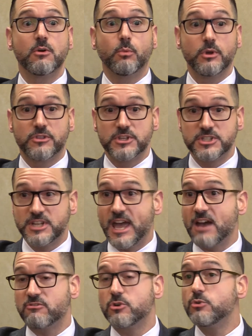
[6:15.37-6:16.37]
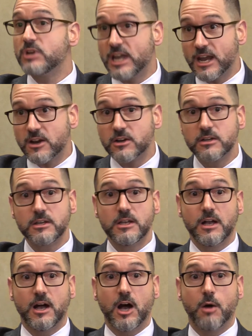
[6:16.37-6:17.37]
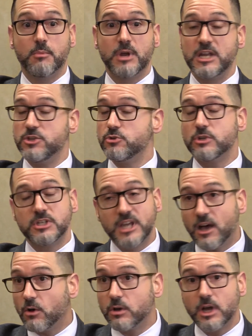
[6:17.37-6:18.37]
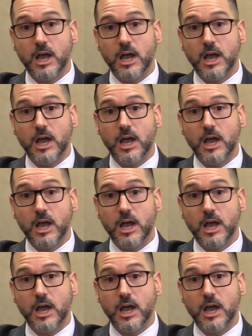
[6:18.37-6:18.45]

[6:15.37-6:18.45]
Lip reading: with the staff who care, and you can tell.